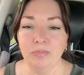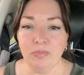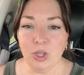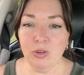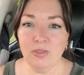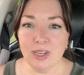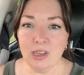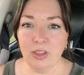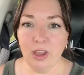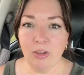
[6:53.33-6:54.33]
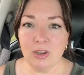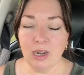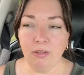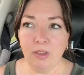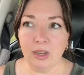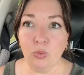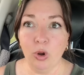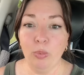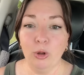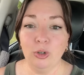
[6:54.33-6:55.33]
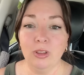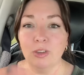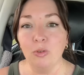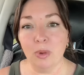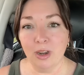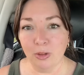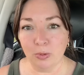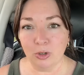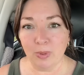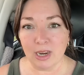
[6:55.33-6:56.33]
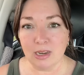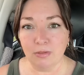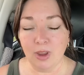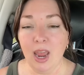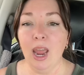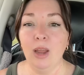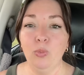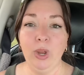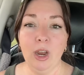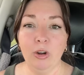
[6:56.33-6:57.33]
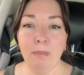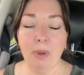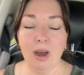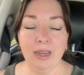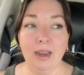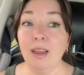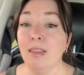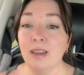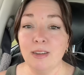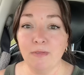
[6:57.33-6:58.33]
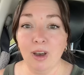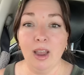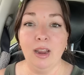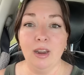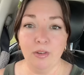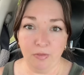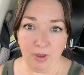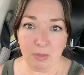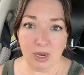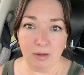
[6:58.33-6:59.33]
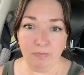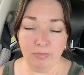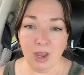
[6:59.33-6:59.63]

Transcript: those of us on the other side of things, we're approaching this from another perspective, and we are embodying the divine feminine.